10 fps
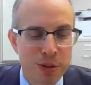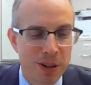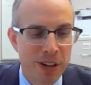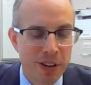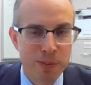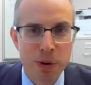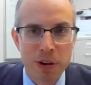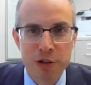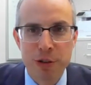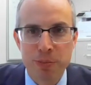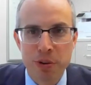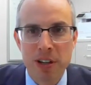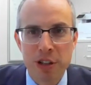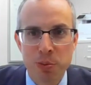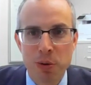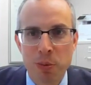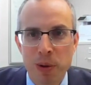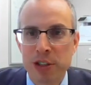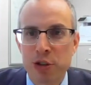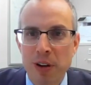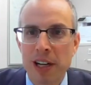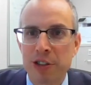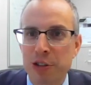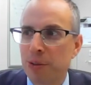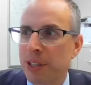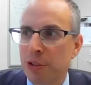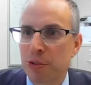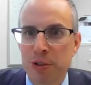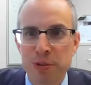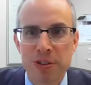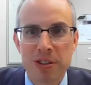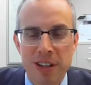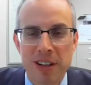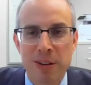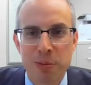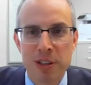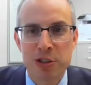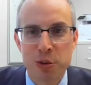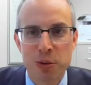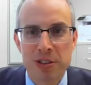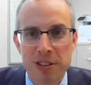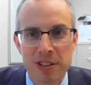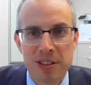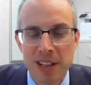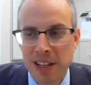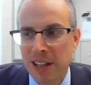to another Partnership Plush where we try to introduce resources